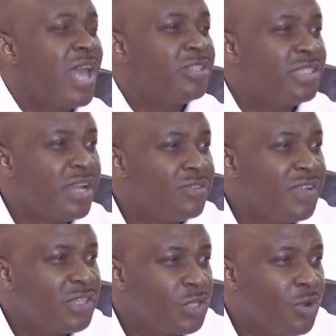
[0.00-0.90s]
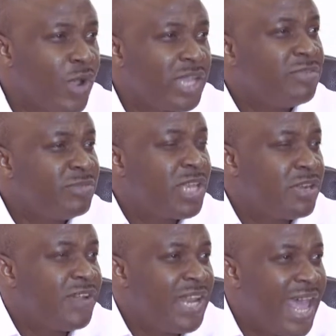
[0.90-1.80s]
Startover show, eXtreme
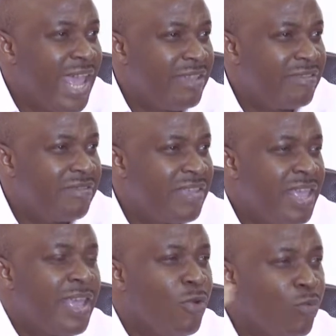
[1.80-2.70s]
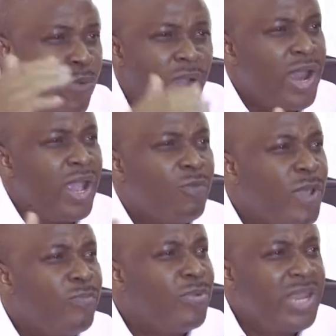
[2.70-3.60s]
Startover Live, where
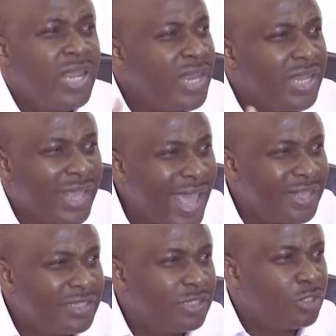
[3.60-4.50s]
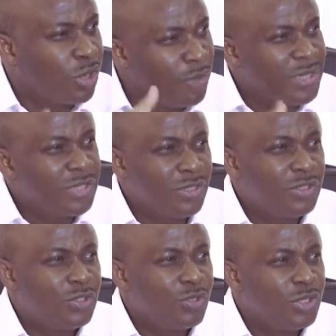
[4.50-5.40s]
we're bringing in guests to come into the
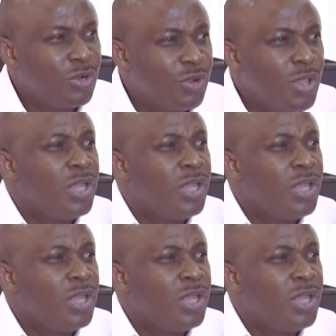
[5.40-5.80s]
studio,